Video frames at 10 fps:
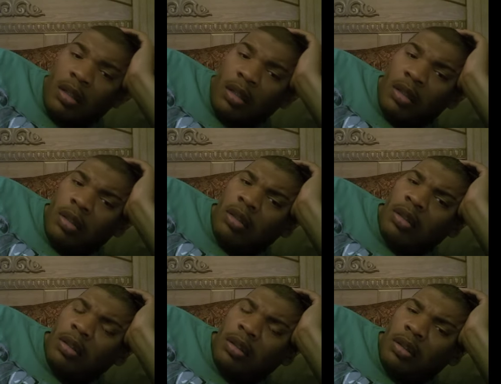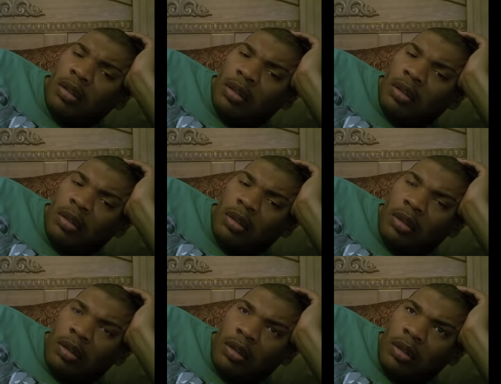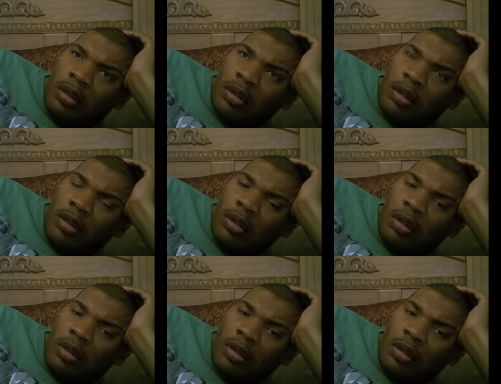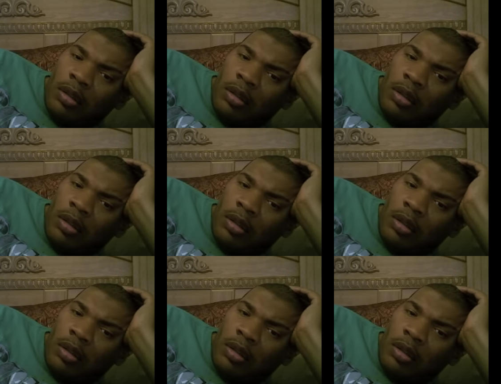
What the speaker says: Nobody speaks.